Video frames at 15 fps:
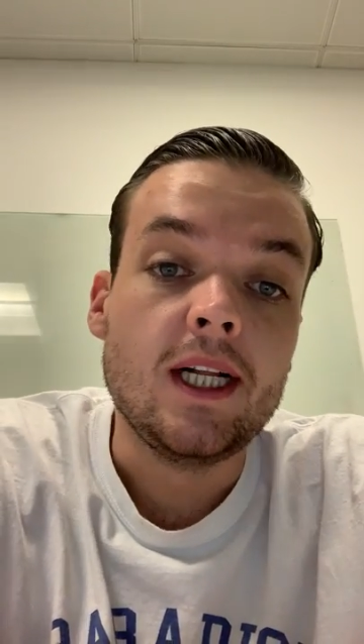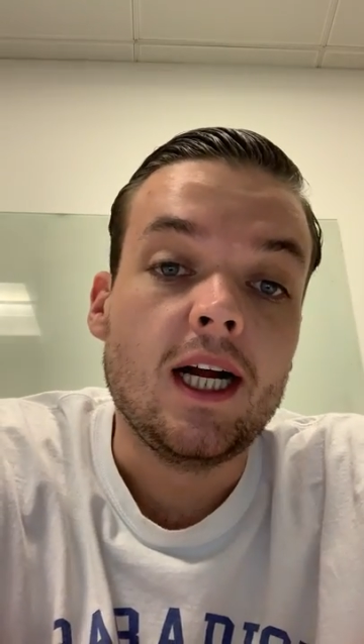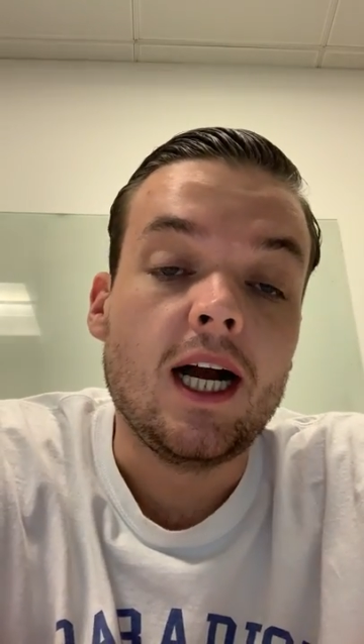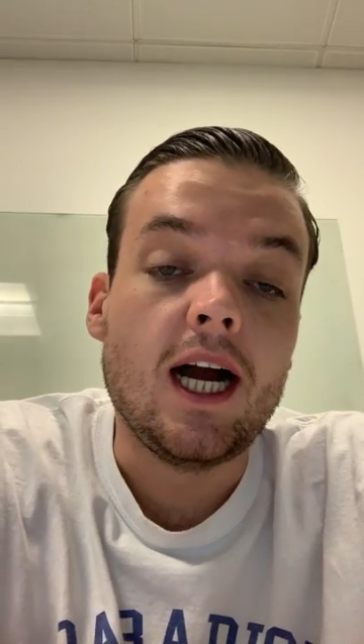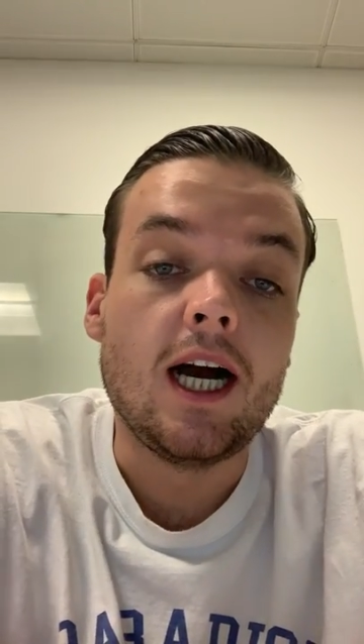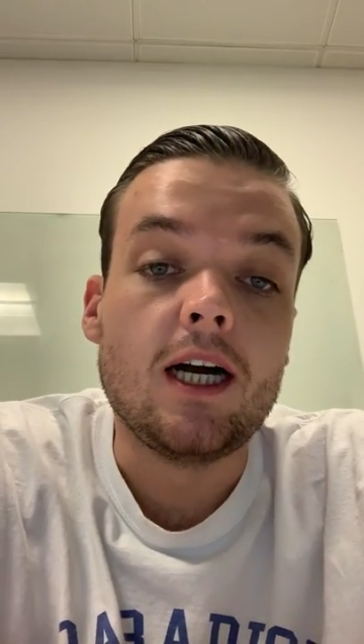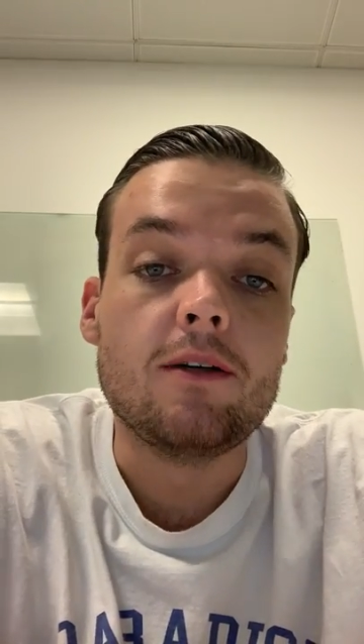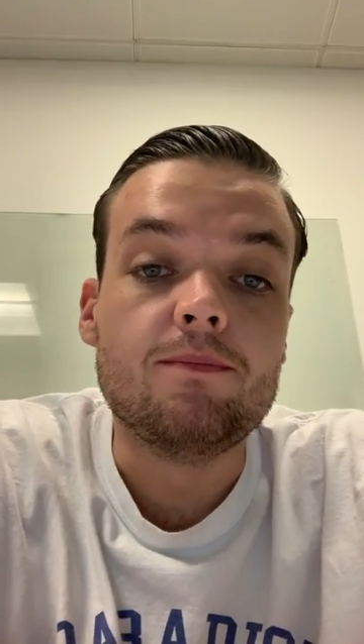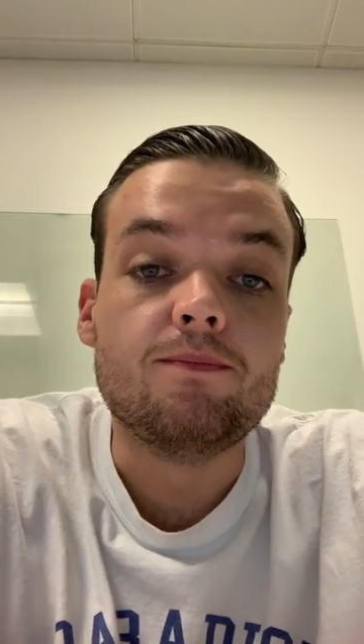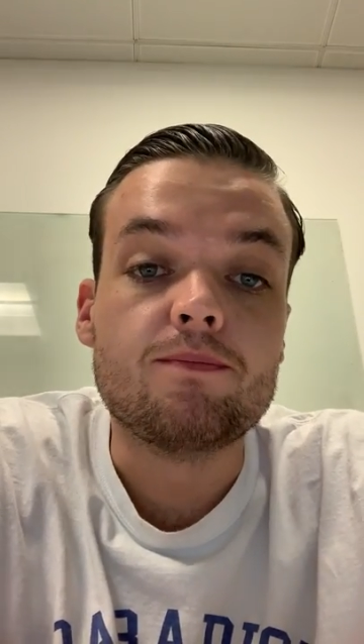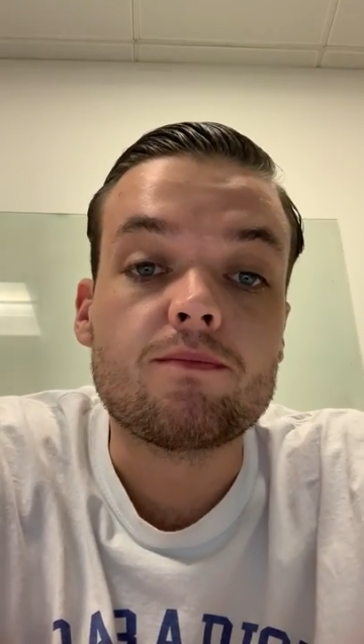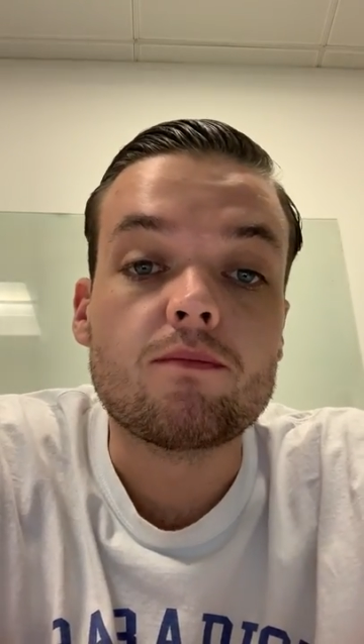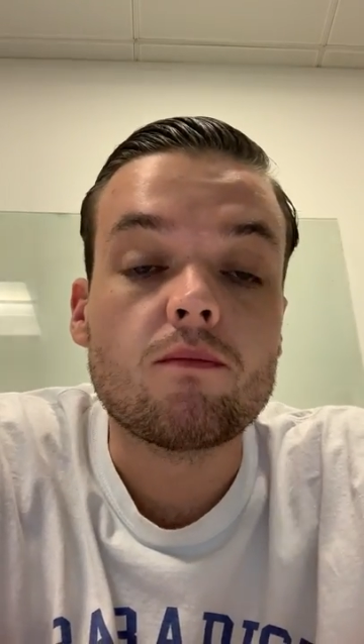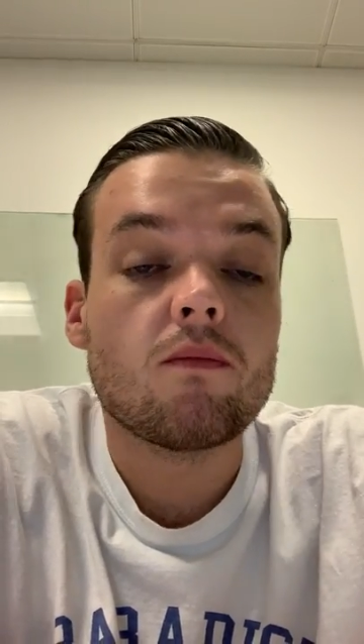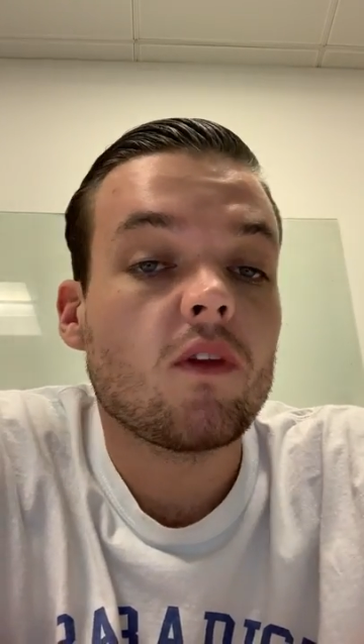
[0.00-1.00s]

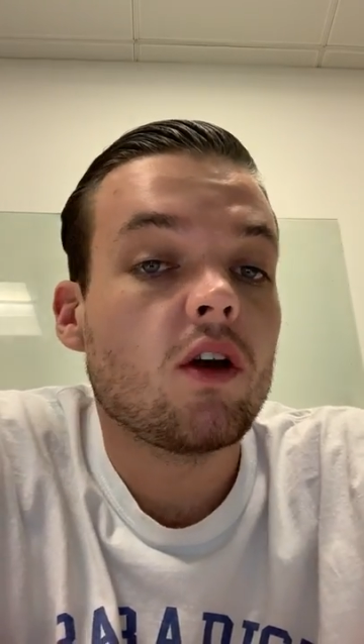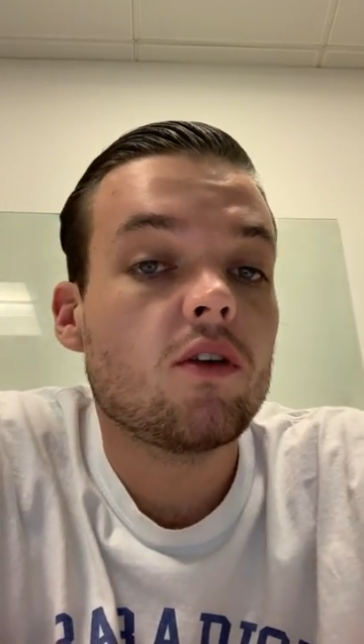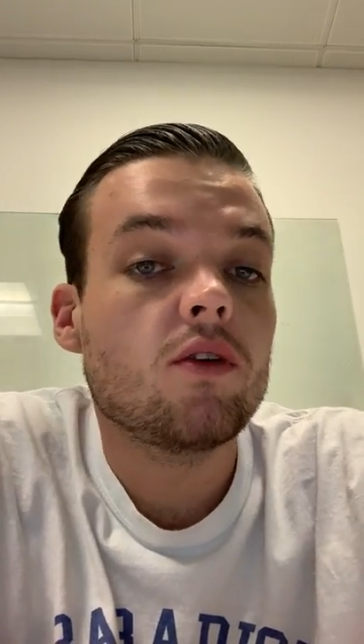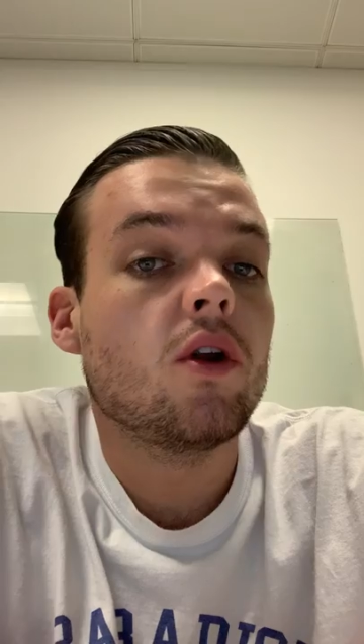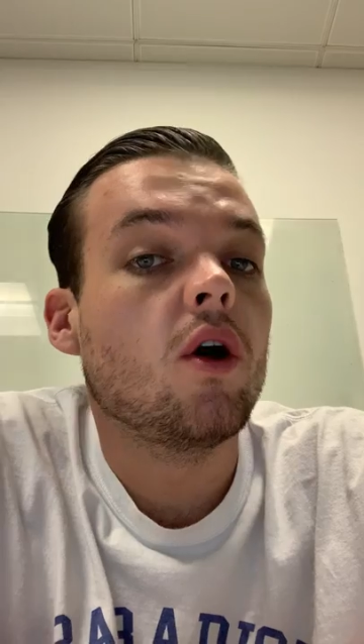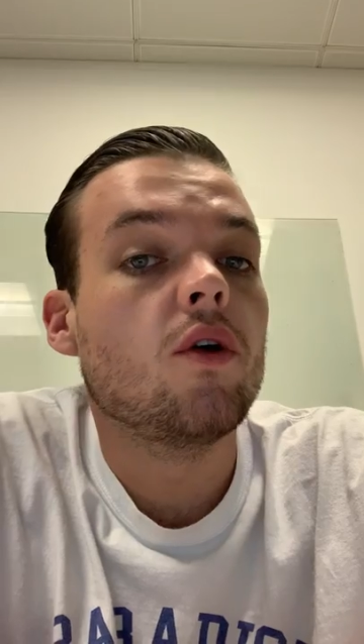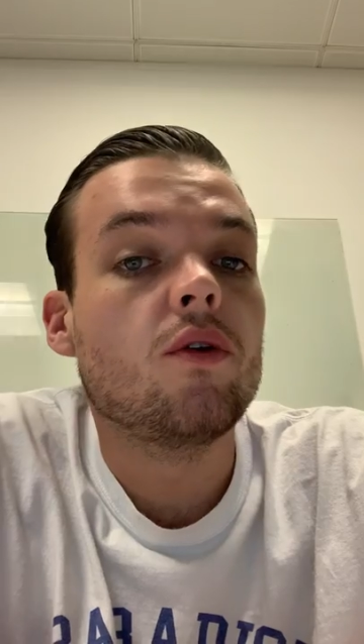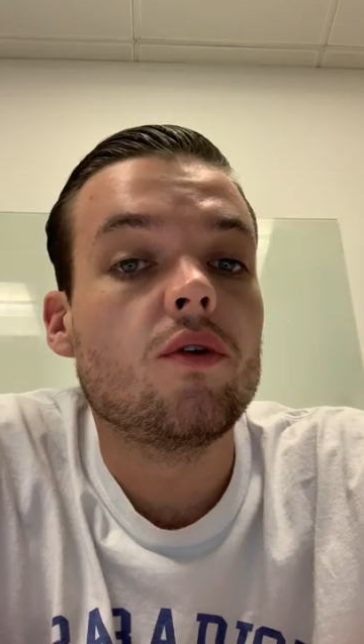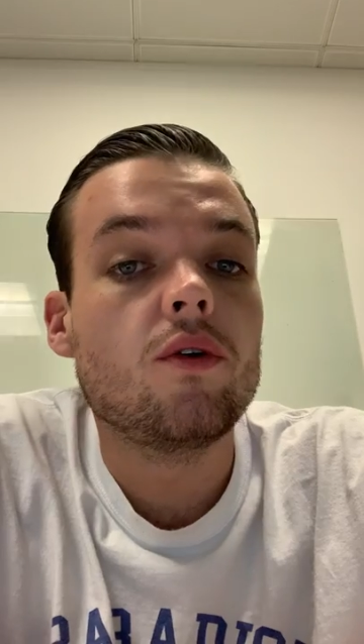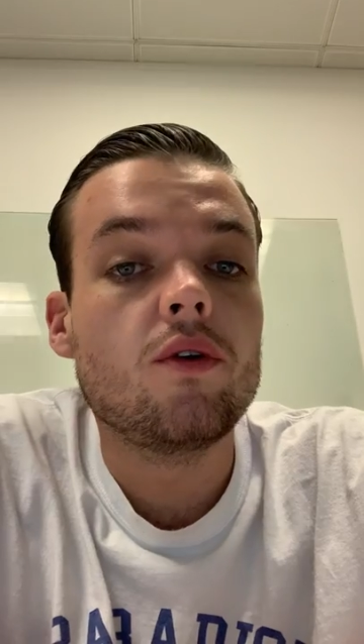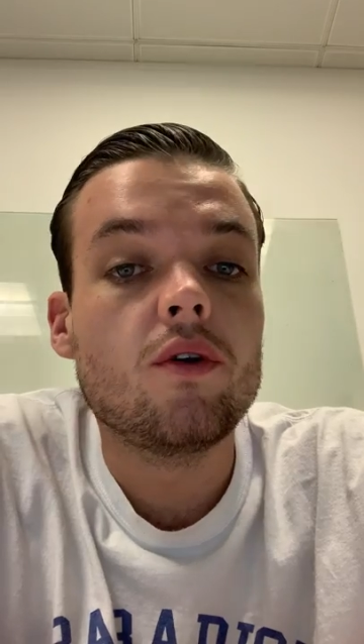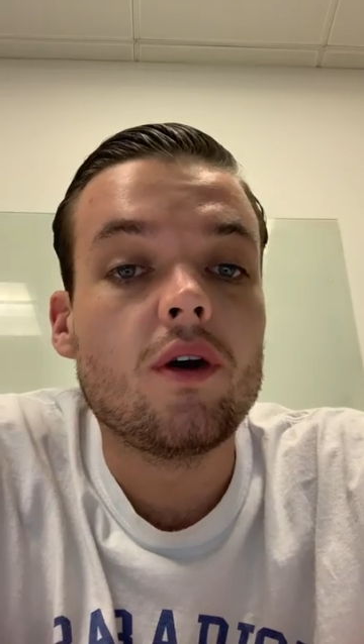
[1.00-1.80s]
um, you know,